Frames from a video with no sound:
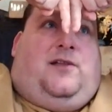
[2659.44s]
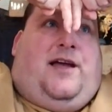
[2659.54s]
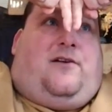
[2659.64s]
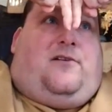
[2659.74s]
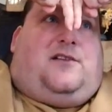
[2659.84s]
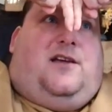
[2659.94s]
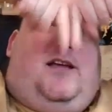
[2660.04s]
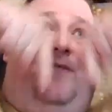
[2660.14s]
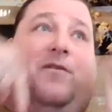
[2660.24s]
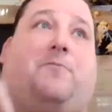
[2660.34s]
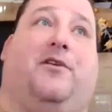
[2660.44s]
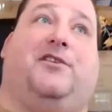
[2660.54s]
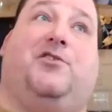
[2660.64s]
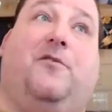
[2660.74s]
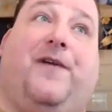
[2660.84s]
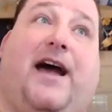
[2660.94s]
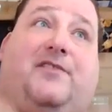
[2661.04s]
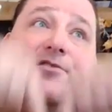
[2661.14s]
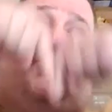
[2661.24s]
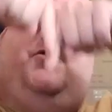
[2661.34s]
layers. If you print too
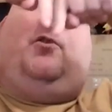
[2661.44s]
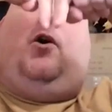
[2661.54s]
fast or too